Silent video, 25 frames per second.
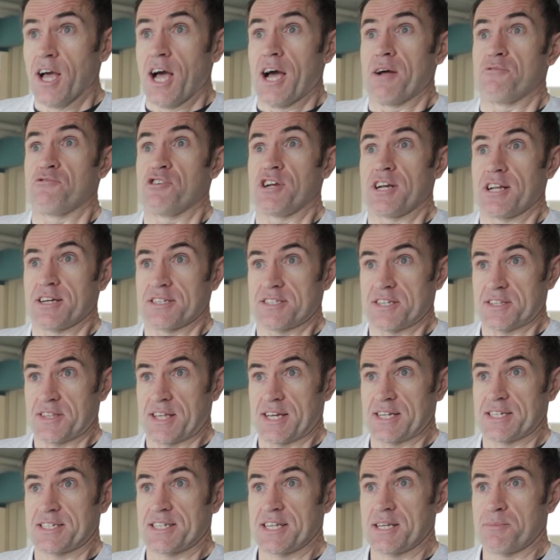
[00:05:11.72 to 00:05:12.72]
and realizing
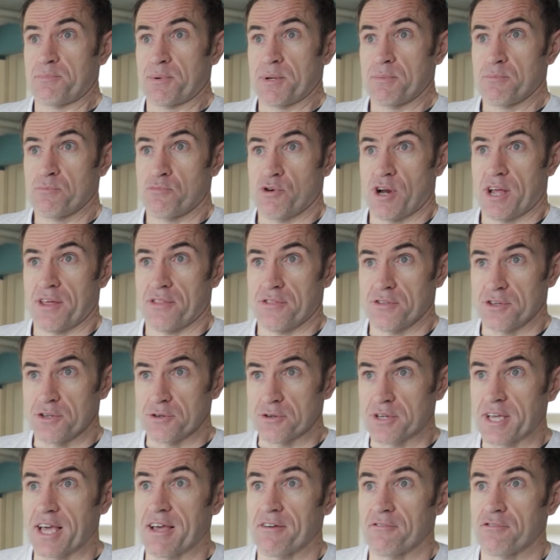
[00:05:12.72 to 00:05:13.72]
that deep in-breath that you
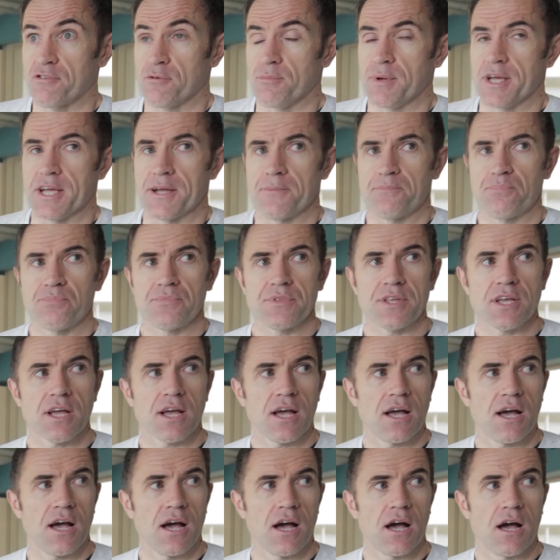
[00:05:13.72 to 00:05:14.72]
get from it.
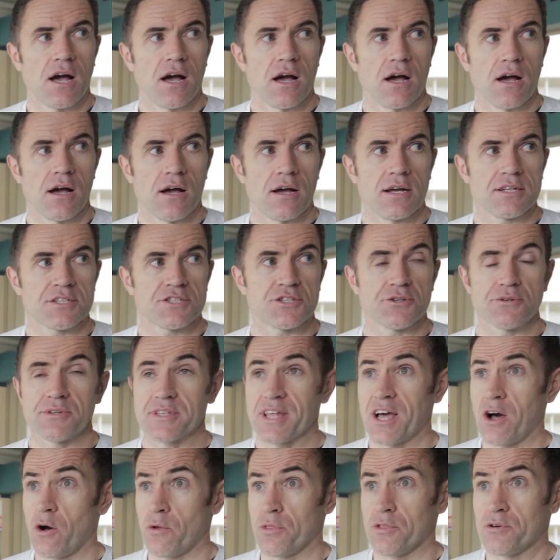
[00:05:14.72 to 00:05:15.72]
Doing
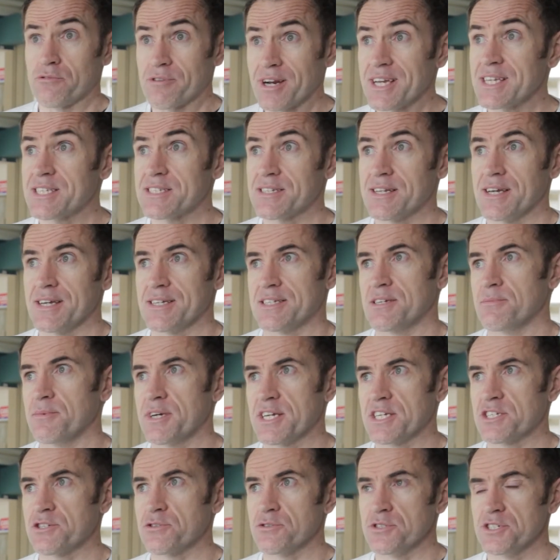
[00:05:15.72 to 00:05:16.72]
that on the race day to
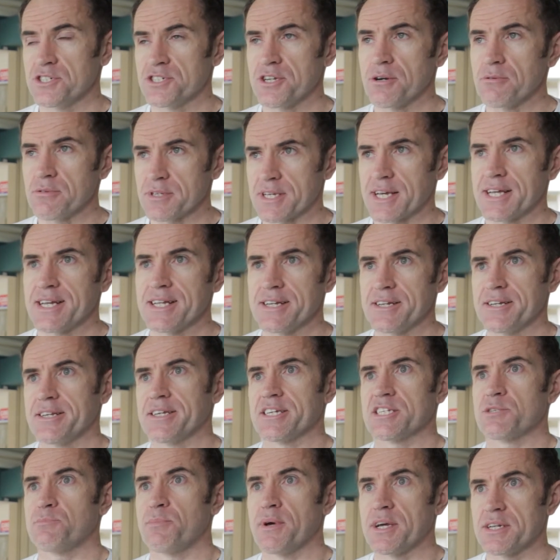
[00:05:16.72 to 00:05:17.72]
make sure you don't get in and
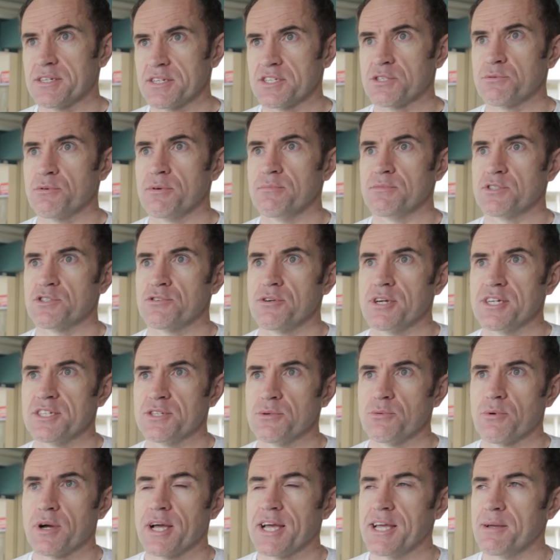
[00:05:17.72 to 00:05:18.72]
expect to swim straight
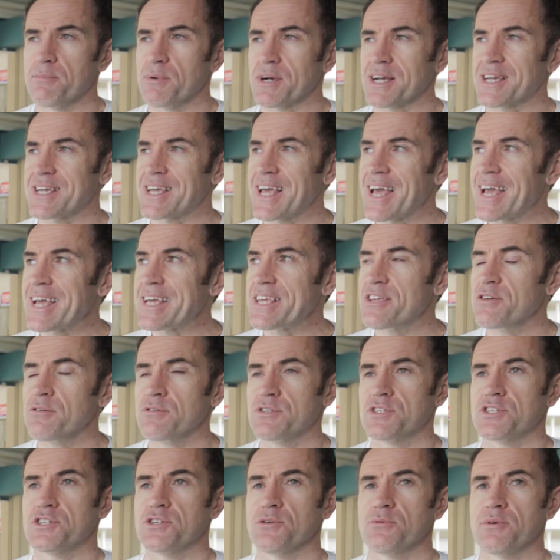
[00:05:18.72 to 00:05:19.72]
away, but getting
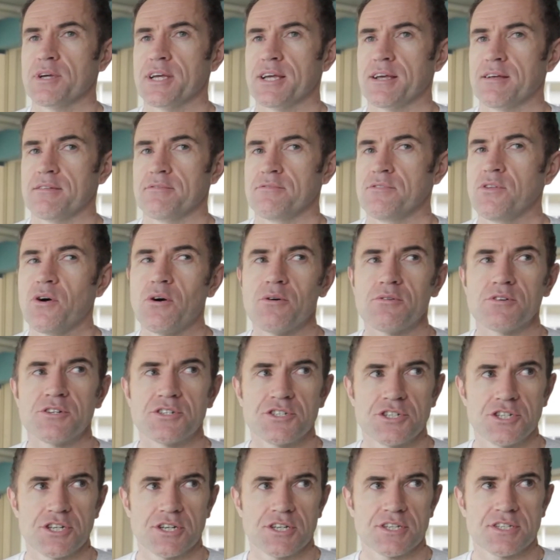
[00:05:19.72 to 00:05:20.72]
used to it, not
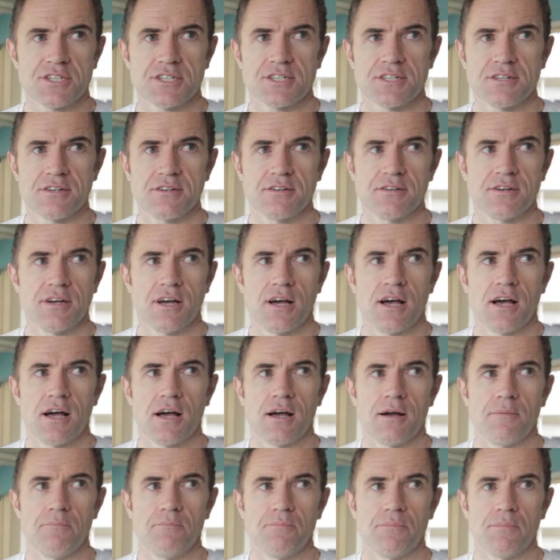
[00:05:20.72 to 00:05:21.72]
just
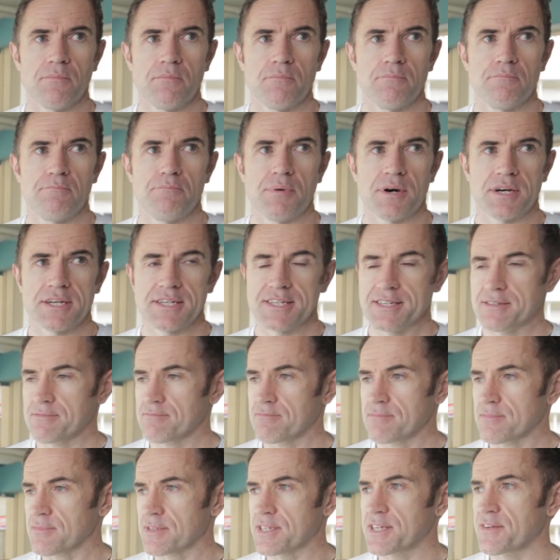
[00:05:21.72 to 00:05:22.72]
by
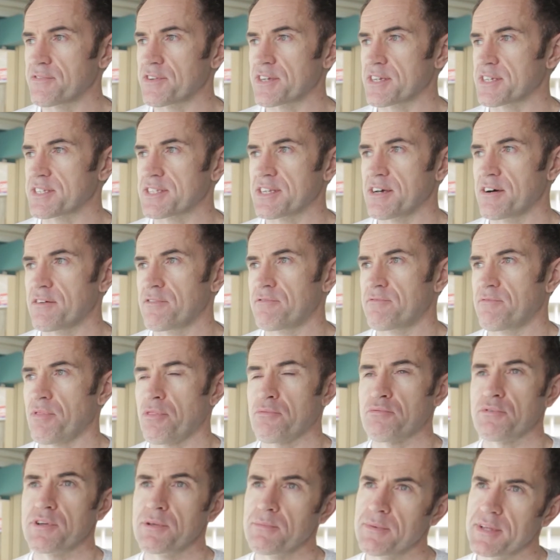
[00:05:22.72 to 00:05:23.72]
giving yourself
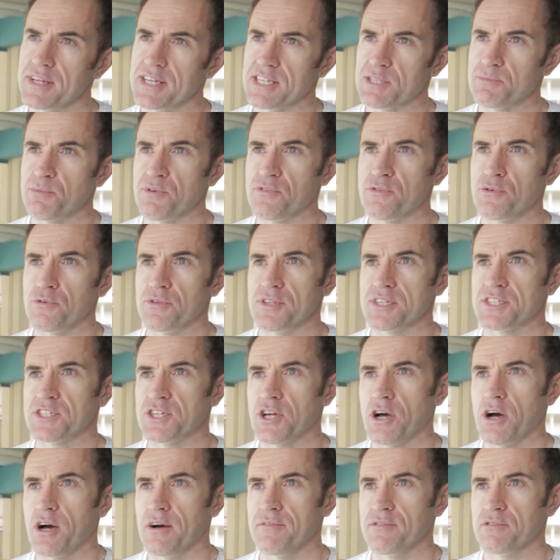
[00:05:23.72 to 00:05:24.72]
3 minutes before the
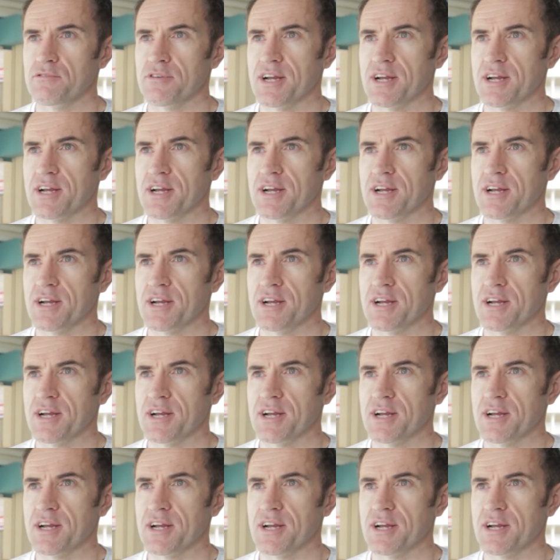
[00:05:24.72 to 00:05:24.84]
start of a